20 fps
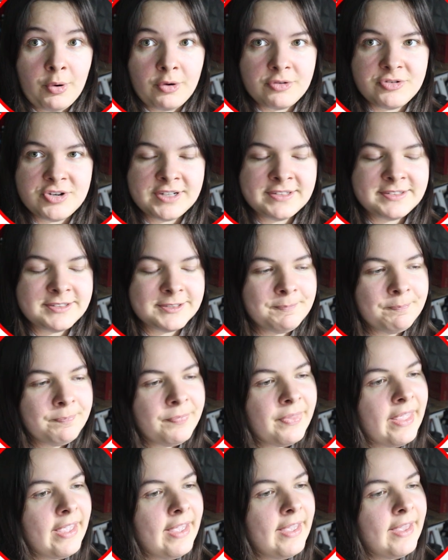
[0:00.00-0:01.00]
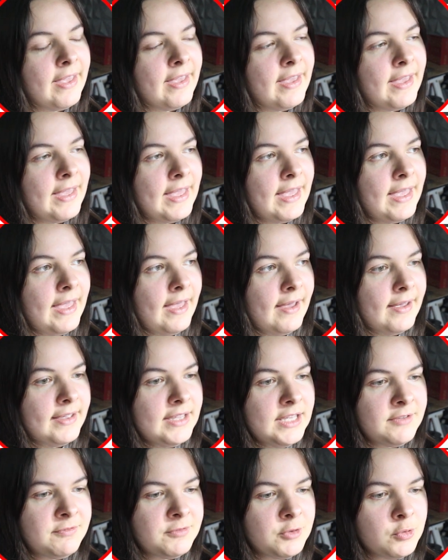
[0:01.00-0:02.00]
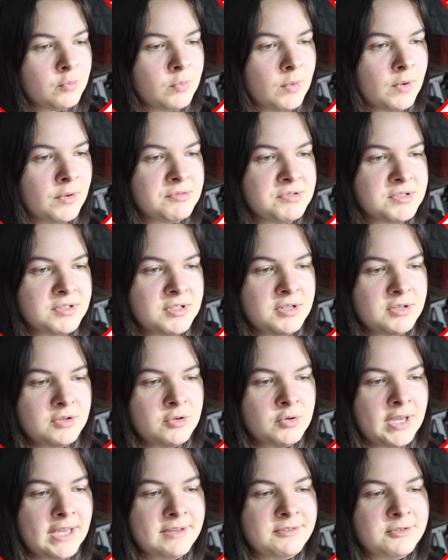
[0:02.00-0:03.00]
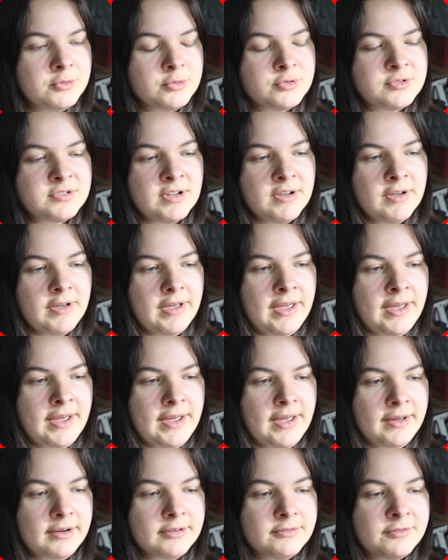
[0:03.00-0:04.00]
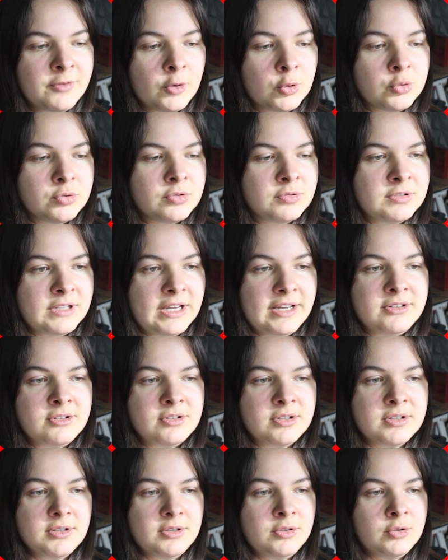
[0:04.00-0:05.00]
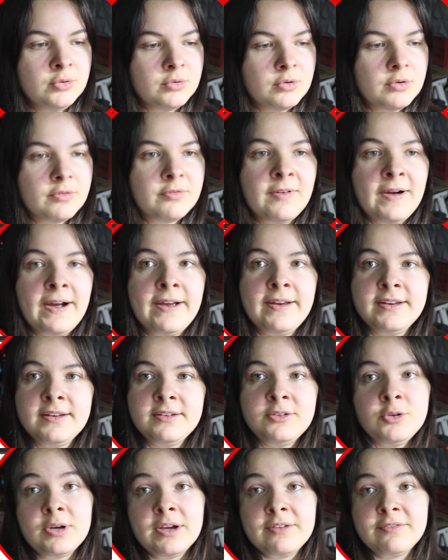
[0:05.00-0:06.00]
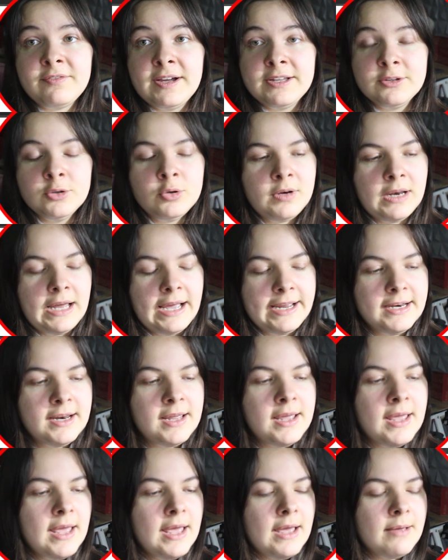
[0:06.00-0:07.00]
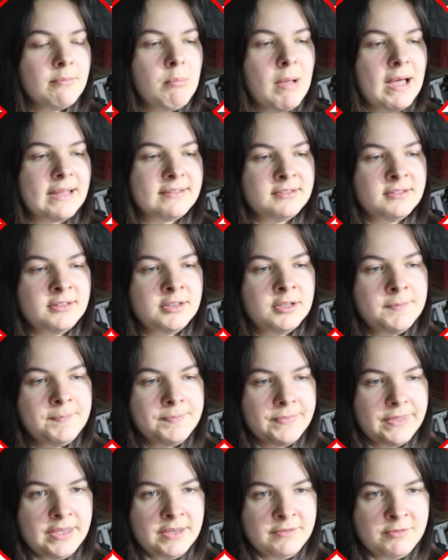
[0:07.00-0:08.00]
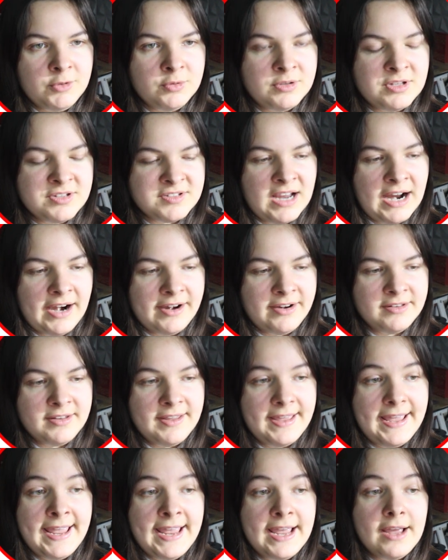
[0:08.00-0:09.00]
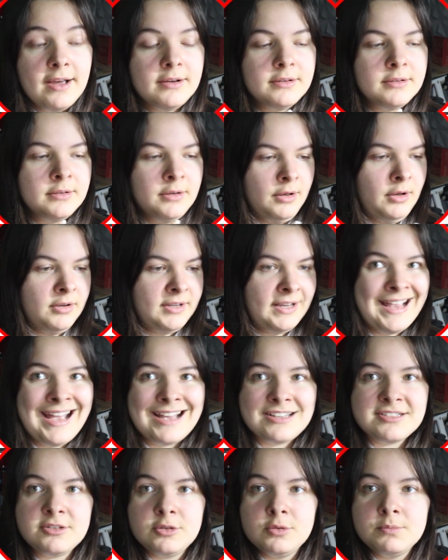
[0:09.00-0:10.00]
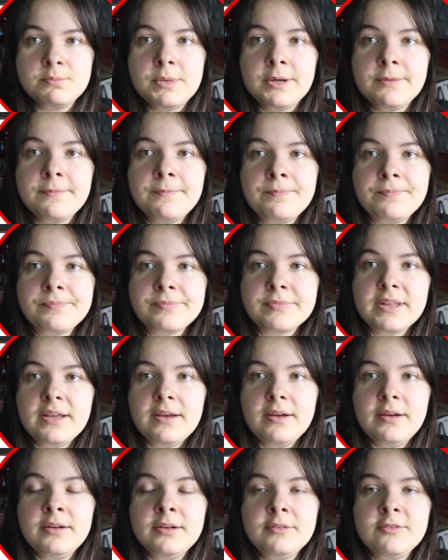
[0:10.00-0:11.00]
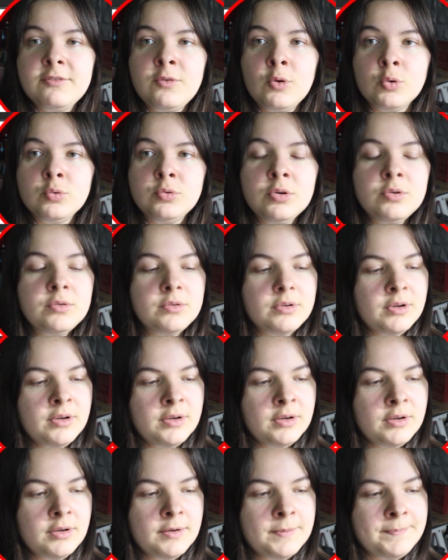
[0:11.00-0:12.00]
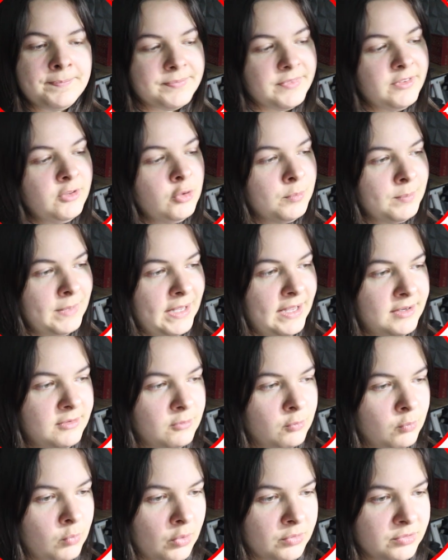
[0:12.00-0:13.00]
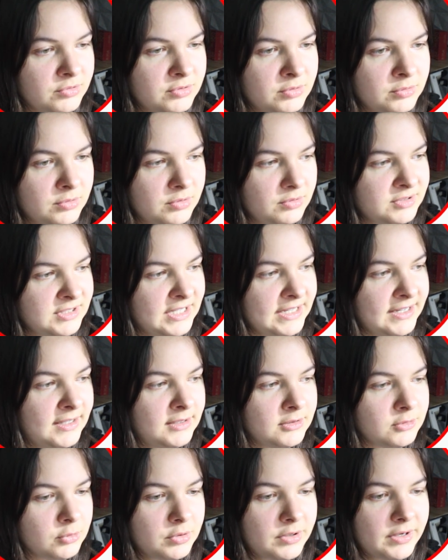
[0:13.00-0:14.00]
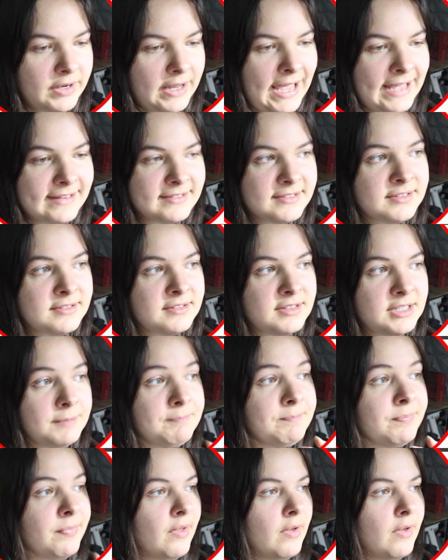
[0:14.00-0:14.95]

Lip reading: project. If you want, you can use a photo that you can find online, but if you desired a custom photo, you may want to take a look at the